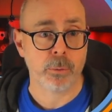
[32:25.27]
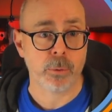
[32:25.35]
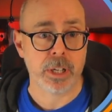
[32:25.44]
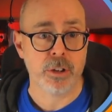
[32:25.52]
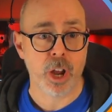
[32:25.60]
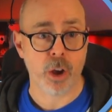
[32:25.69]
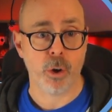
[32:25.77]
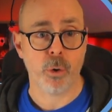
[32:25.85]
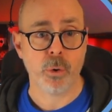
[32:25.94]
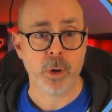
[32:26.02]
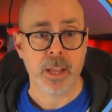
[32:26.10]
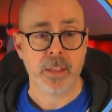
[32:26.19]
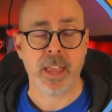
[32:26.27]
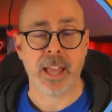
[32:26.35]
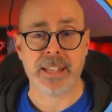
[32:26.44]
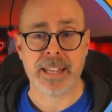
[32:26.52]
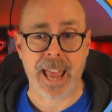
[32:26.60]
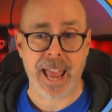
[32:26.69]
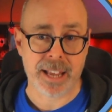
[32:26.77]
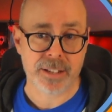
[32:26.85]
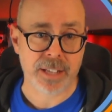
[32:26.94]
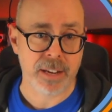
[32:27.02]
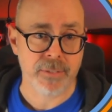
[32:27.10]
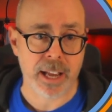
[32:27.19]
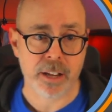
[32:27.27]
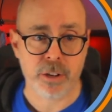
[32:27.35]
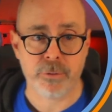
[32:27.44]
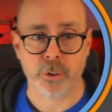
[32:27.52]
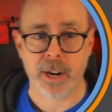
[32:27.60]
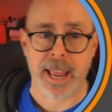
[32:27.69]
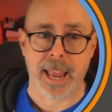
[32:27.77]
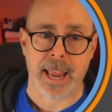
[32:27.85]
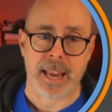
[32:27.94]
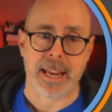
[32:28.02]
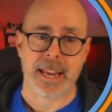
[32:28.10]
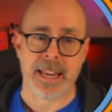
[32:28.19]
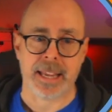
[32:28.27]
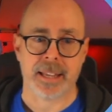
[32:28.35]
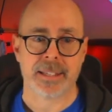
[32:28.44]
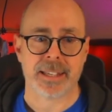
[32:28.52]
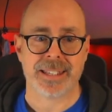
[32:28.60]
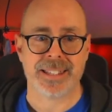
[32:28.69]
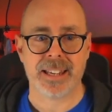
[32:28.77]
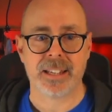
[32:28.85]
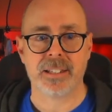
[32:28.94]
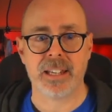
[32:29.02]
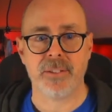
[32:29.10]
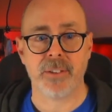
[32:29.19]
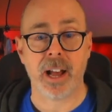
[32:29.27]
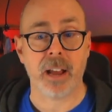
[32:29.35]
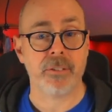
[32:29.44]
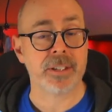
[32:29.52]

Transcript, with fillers: we know that the ASCII value for A is 65.